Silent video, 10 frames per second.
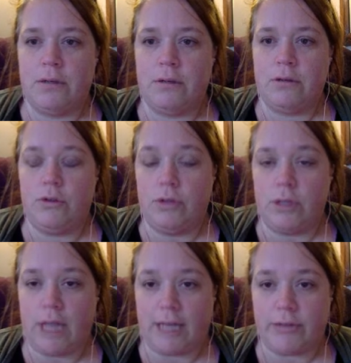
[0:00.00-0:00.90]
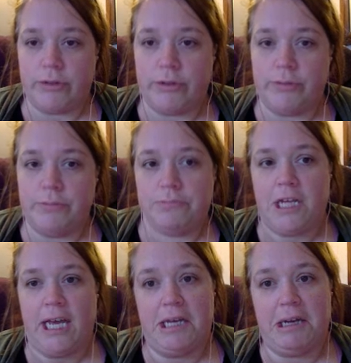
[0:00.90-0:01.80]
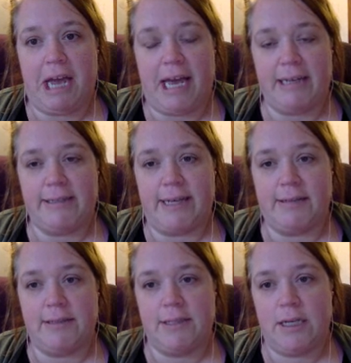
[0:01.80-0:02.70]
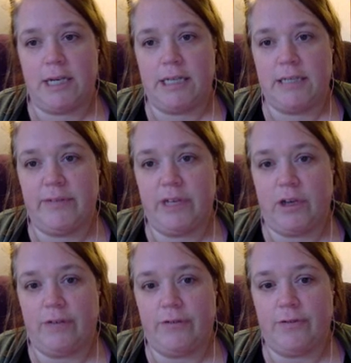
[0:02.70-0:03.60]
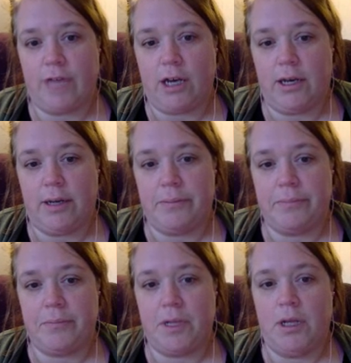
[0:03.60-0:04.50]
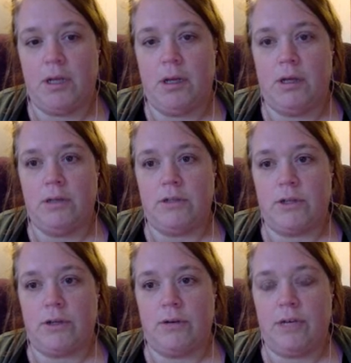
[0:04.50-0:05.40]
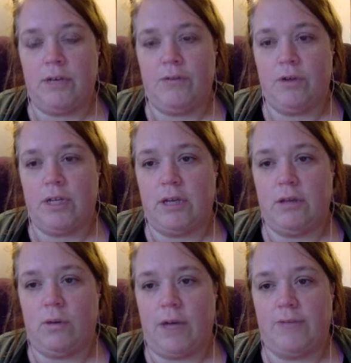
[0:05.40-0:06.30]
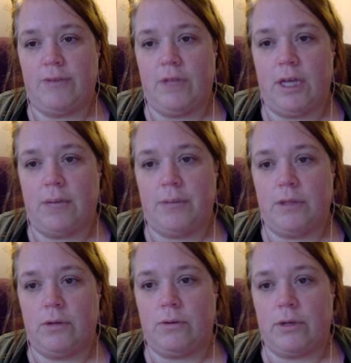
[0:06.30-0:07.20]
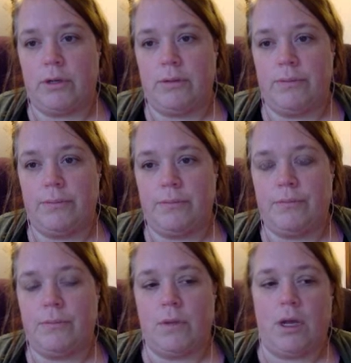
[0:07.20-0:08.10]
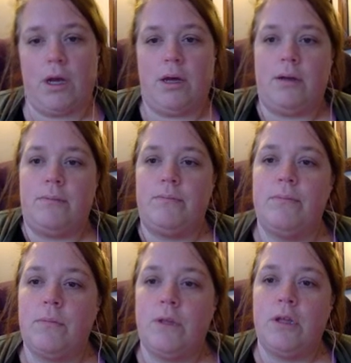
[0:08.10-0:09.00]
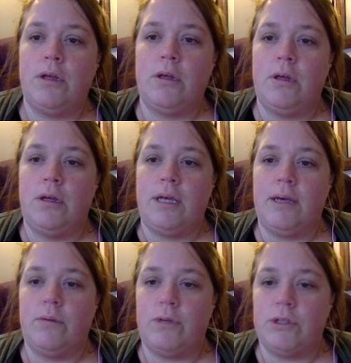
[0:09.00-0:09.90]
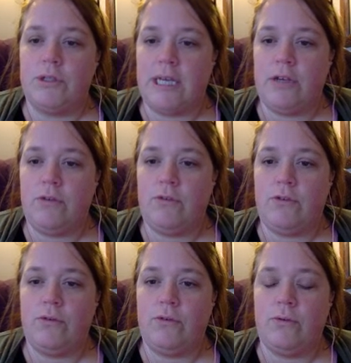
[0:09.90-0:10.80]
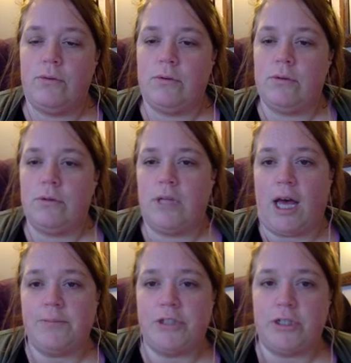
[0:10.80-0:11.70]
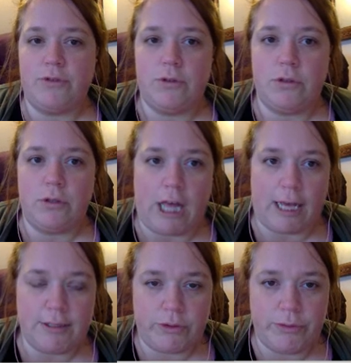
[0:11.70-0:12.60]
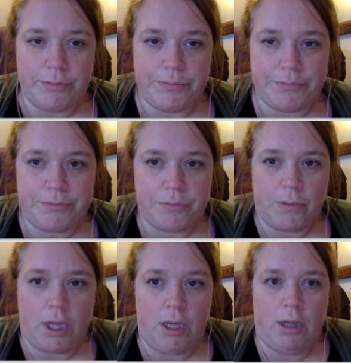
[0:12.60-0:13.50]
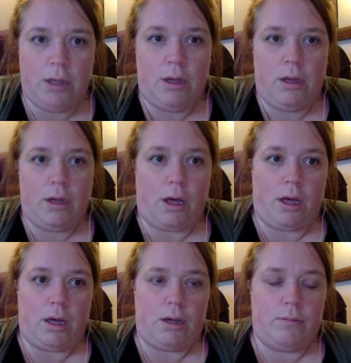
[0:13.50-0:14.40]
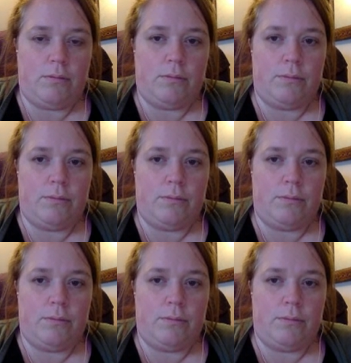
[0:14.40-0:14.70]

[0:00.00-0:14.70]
Google Classroom and access an activity off of DocHub. So if you click on the waffle up in the corner, um, it will take you to the option of Google Classroom. I'd